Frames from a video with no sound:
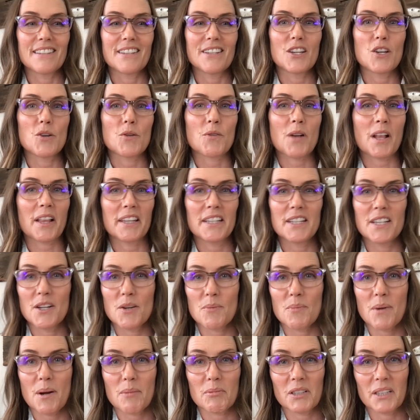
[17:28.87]
You're
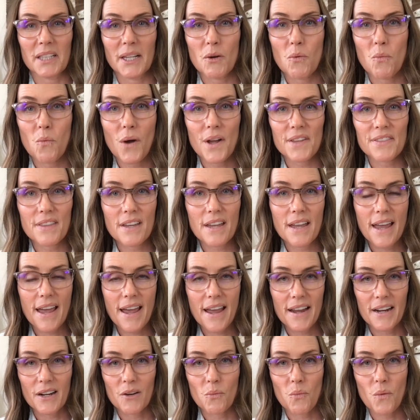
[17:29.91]
probably like, what the
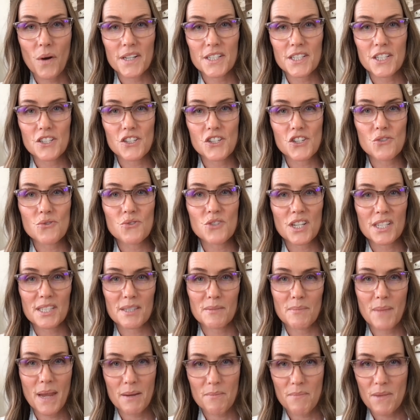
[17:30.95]
heck? What did you just
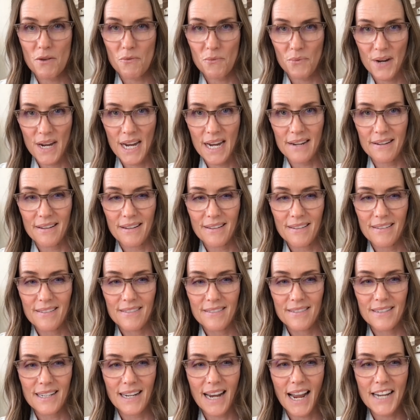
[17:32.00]
make me read?
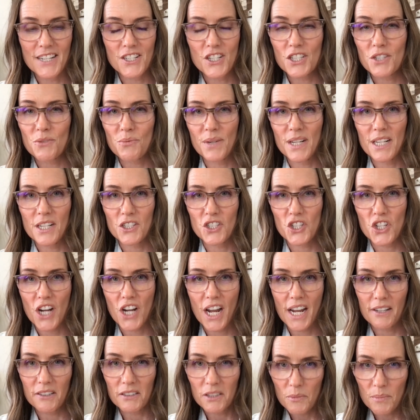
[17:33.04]
Did I just read a
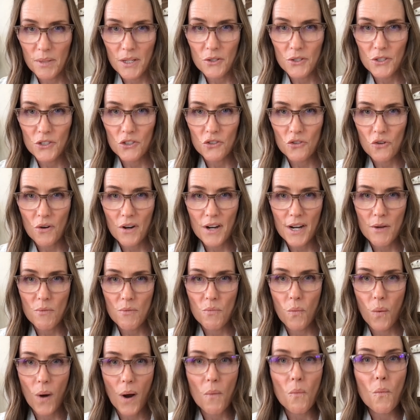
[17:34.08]
child abuse story?
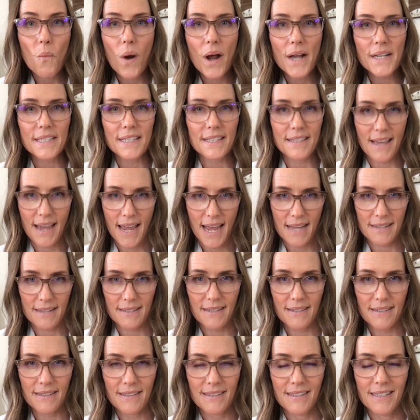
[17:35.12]
What was that?